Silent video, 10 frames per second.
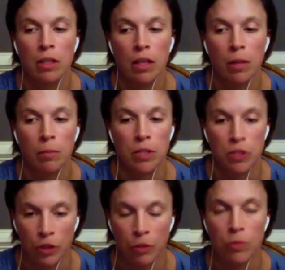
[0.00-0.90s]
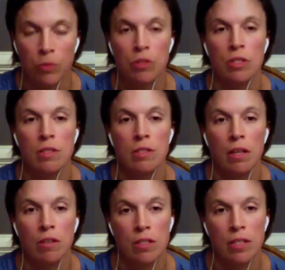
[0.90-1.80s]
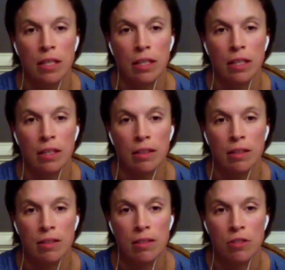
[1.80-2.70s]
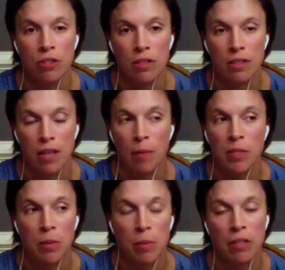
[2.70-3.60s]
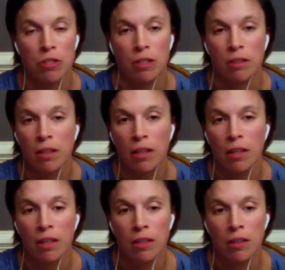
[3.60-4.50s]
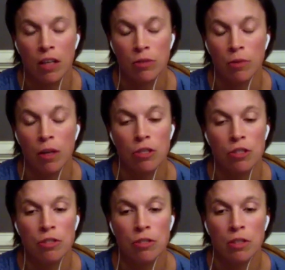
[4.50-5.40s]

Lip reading: come to terms, just understanding that this is just a time to be patient, not to rush,